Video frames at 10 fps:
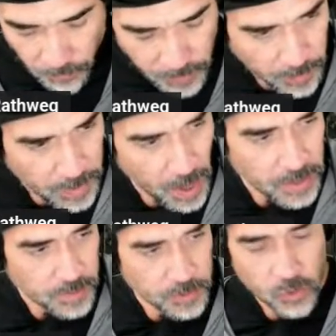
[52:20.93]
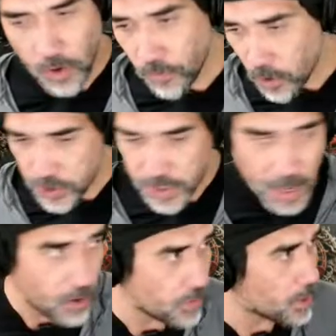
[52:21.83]
gonna be knocking some Storyforges
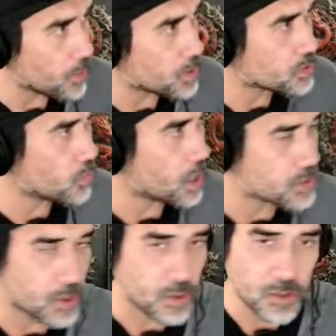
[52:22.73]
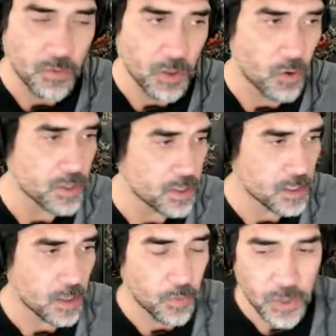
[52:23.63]
out if anybody wants to watch those over the course of the next
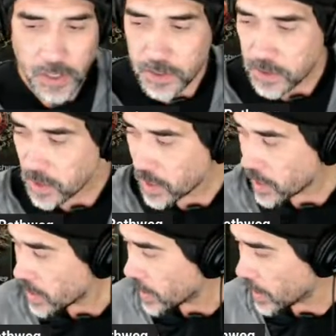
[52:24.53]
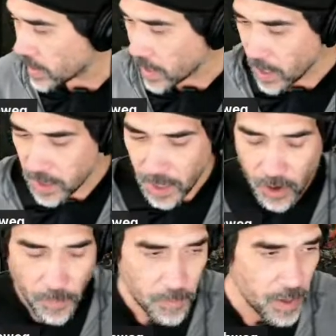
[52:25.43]
couple weeks. And yeah, I
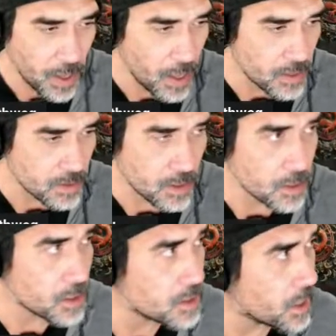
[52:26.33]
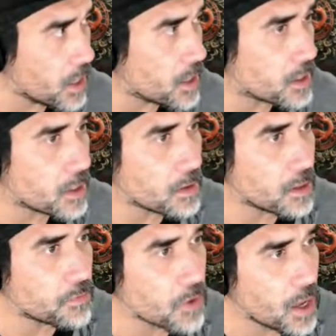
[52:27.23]
hope everybody has a good day, a
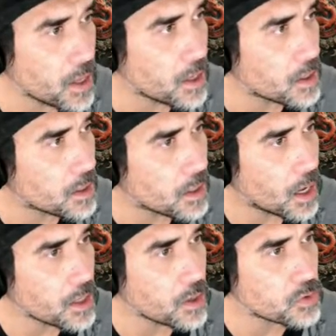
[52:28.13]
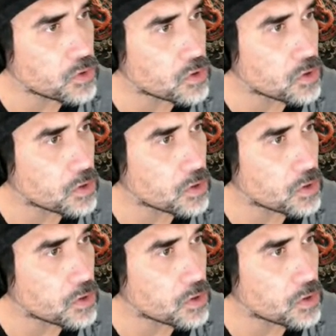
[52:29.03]
good Friday. Adios.